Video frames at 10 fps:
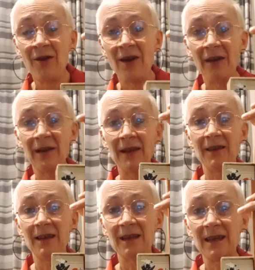and they had
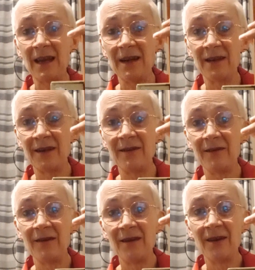these thin
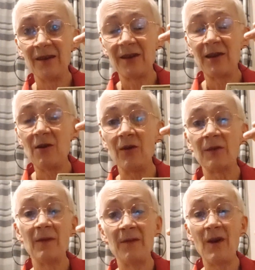slots
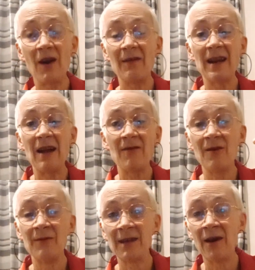for firing
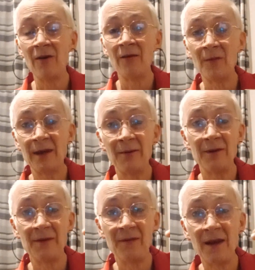arrows out of when they were
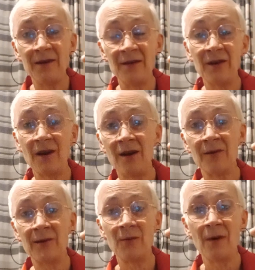defending the
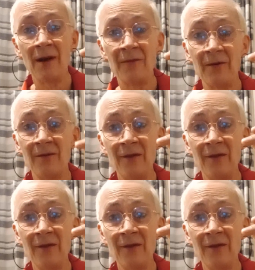castle or whatever.